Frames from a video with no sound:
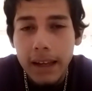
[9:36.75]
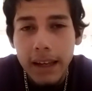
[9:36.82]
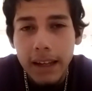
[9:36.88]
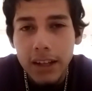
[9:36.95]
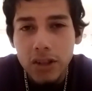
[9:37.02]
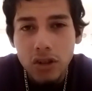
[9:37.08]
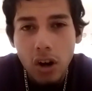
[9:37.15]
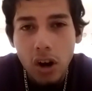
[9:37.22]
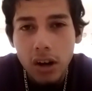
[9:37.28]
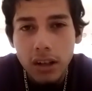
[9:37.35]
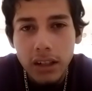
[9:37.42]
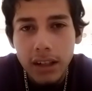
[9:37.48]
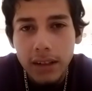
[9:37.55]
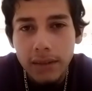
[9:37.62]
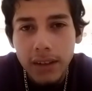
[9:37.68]
And it's
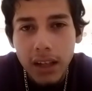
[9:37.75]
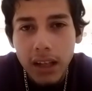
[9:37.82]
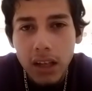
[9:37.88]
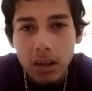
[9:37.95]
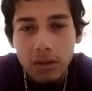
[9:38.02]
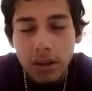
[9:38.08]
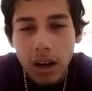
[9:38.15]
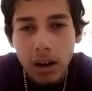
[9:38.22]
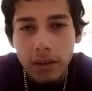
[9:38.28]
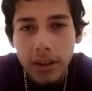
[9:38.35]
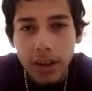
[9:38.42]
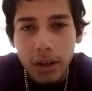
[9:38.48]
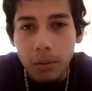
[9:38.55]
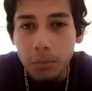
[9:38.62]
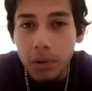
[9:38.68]
hardly if they kill you out
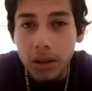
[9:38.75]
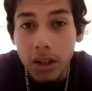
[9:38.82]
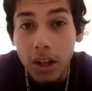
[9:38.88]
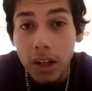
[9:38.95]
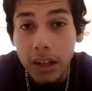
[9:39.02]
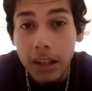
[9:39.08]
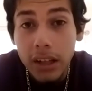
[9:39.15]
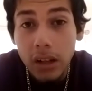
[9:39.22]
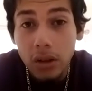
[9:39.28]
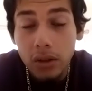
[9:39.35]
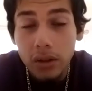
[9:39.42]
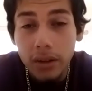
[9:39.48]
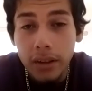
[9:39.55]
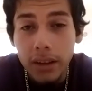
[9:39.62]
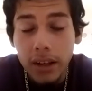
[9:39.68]
here, but they're gonna kill
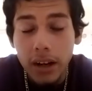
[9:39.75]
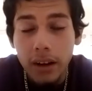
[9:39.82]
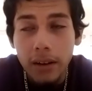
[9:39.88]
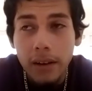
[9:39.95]
you in there."